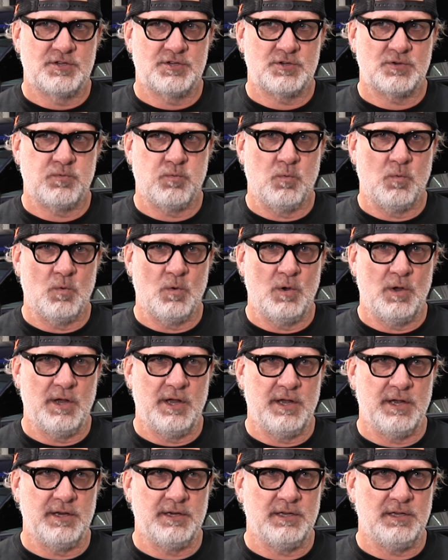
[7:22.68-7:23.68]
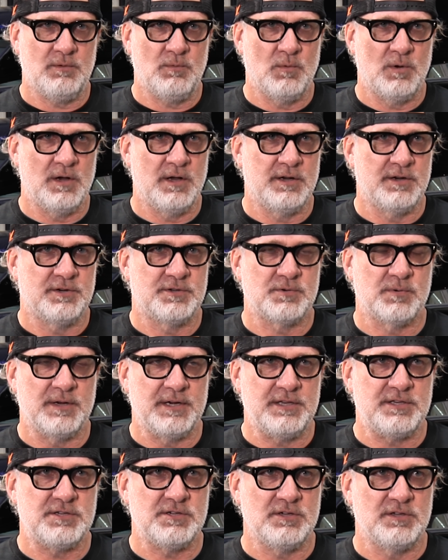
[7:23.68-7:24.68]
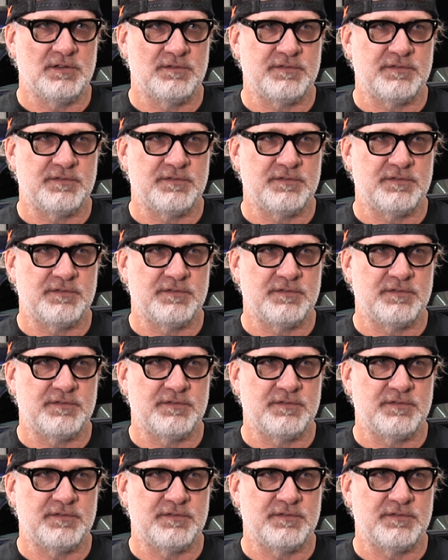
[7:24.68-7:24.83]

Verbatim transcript: 21 or 22,